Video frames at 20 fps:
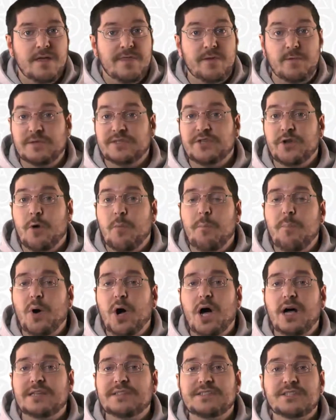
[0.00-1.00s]
There is no
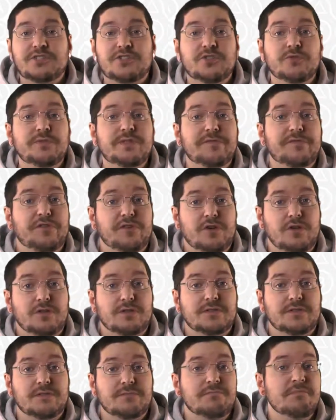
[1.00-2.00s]
boss too
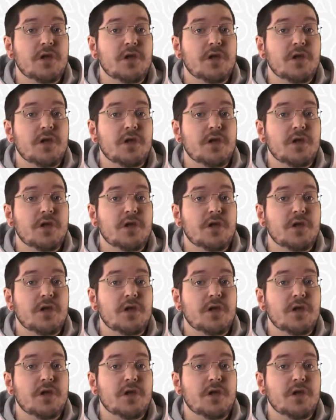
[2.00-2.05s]
difficult,